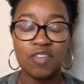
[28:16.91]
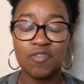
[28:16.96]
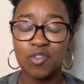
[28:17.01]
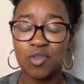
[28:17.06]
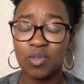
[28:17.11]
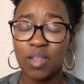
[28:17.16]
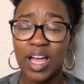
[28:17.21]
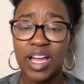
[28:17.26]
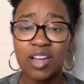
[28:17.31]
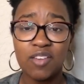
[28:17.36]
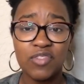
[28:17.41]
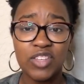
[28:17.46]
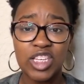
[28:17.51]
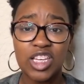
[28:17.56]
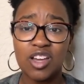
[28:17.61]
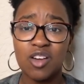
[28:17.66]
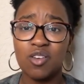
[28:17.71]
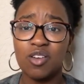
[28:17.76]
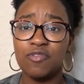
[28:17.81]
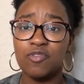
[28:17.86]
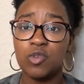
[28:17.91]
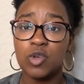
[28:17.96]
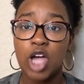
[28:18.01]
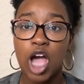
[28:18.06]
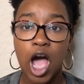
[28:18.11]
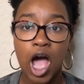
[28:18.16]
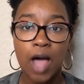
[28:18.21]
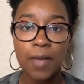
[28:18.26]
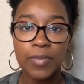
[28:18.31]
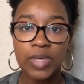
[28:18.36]
If you like a video, if you
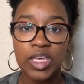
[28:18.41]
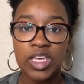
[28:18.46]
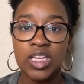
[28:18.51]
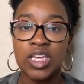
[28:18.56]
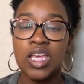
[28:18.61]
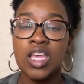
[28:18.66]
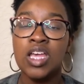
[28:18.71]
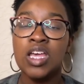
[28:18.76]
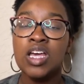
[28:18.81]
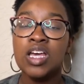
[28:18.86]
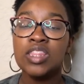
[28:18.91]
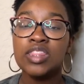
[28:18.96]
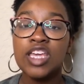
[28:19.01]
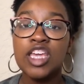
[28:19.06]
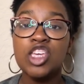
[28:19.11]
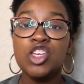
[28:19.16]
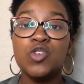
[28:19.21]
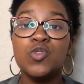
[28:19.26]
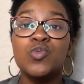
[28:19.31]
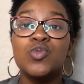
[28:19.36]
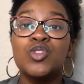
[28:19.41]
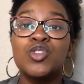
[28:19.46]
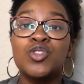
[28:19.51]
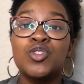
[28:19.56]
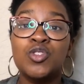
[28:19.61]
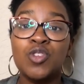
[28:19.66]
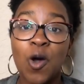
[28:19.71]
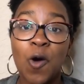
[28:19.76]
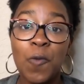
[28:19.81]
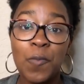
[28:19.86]
comment, thank you
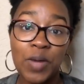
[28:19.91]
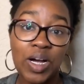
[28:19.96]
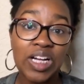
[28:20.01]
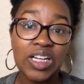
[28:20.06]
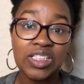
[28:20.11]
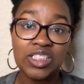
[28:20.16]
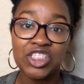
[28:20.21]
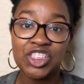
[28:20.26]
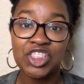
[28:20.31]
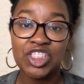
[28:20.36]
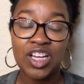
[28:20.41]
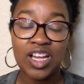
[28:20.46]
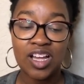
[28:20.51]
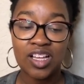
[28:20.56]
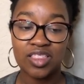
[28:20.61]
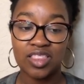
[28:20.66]
so much.